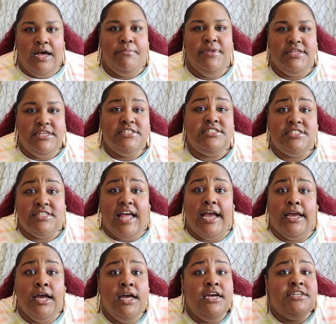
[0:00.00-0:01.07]
I mean, this is
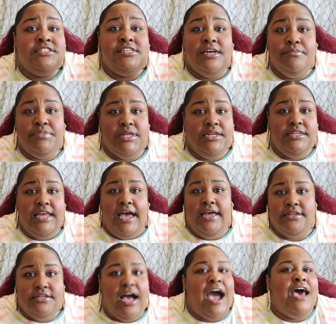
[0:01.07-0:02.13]
like something
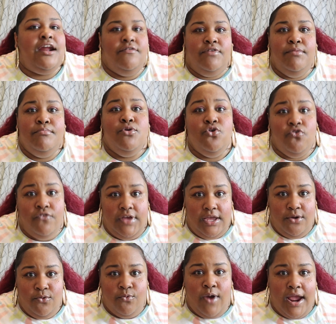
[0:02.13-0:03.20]
that out of a
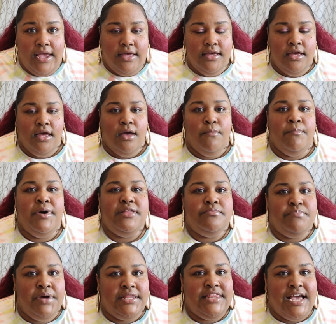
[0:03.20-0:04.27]
movie, right?
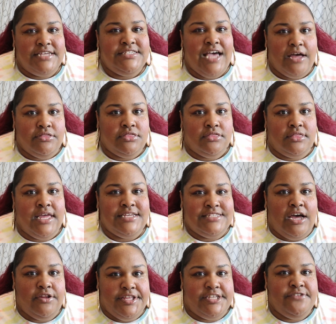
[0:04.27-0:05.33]
But that's
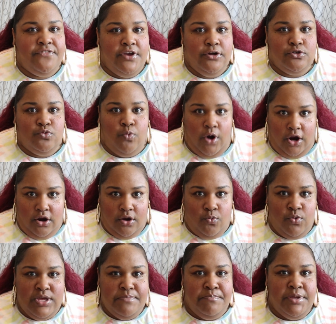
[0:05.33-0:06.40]
how these fears work.
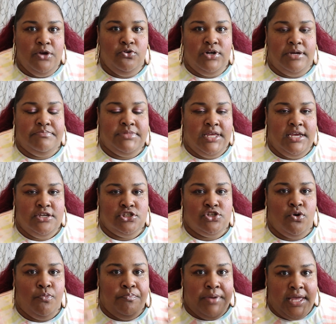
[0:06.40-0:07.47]
We build up things
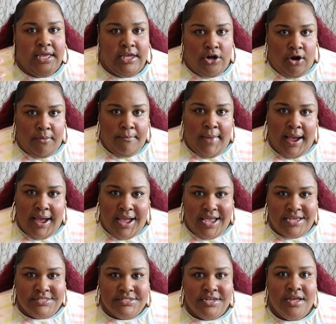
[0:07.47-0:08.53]
so big in our
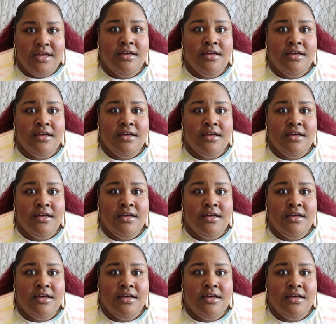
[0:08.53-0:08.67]
minds